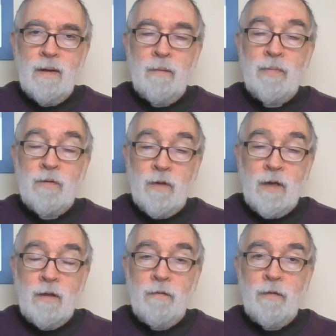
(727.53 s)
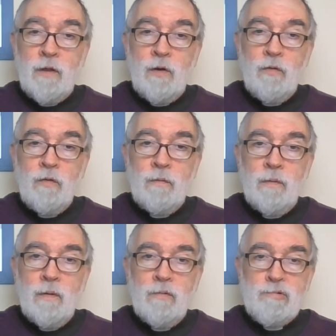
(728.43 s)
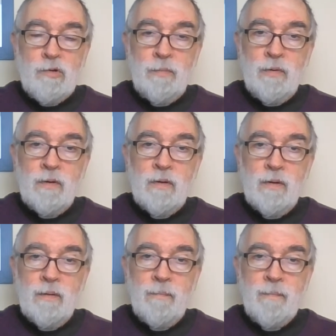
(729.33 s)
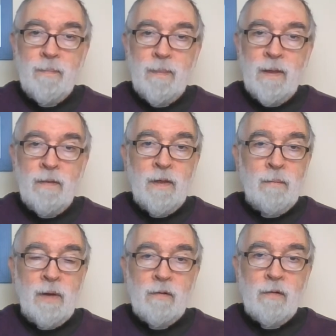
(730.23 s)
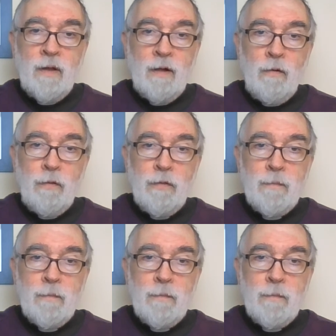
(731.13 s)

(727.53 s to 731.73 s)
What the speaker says: And particularly for those troubled in their mental health.